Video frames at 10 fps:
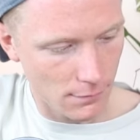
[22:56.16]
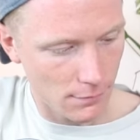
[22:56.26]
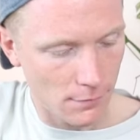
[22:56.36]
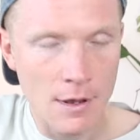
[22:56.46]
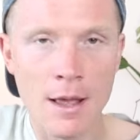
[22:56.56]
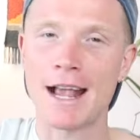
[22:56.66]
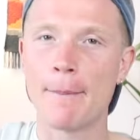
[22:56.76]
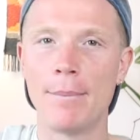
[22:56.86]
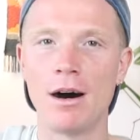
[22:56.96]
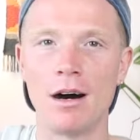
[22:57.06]
Okay,
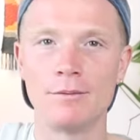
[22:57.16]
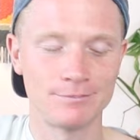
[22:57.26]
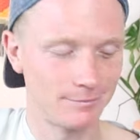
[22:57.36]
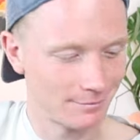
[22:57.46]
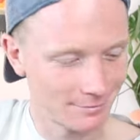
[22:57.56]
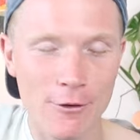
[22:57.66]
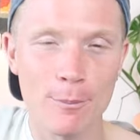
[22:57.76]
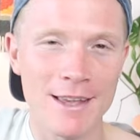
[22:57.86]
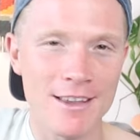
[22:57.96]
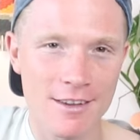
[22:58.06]
2nd bar. So we've got this
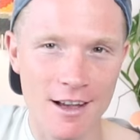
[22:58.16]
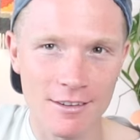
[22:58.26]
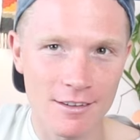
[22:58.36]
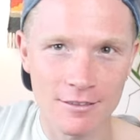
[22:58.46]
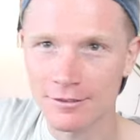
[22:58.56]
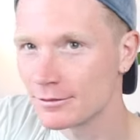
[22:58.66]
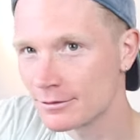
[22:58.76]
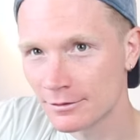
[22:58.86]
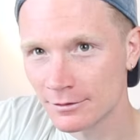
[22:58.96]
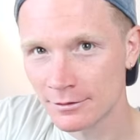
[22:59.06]
B sus.
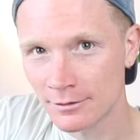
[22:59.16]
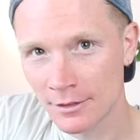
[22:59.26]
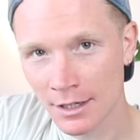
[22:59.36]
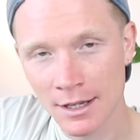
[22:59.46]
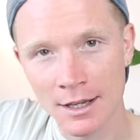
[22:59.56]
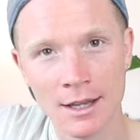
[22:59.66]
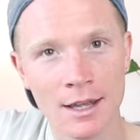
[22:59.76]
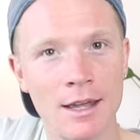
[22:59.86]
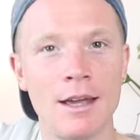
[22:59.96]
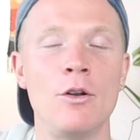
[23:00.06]

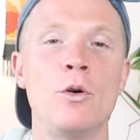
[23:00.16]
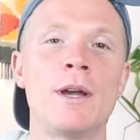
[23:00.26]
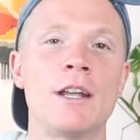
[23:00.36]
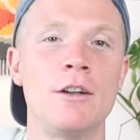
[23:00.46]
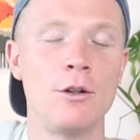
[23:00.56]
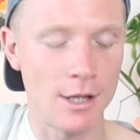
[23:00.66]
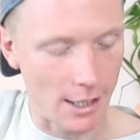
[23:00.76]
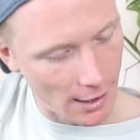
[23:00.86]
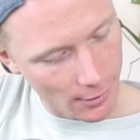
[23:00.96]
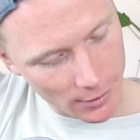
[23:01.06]
And all we're going to do
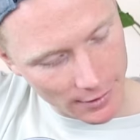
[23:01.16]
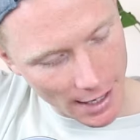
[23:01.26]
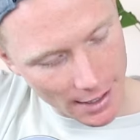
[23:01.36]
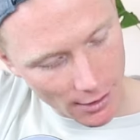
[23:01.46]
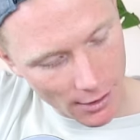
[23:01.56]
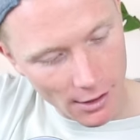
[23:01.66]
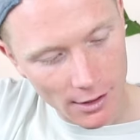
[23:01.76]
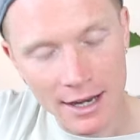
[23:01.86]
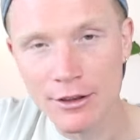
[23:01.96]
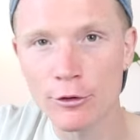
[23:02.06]
here, we take
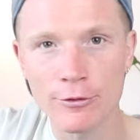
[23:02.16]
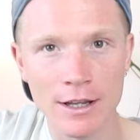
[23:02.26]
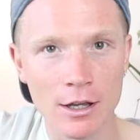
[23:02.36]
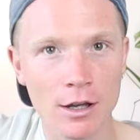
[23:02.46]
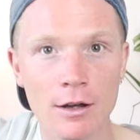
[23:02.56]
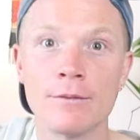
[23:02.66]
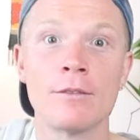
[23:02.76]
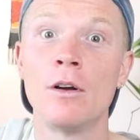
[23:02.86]
our little finger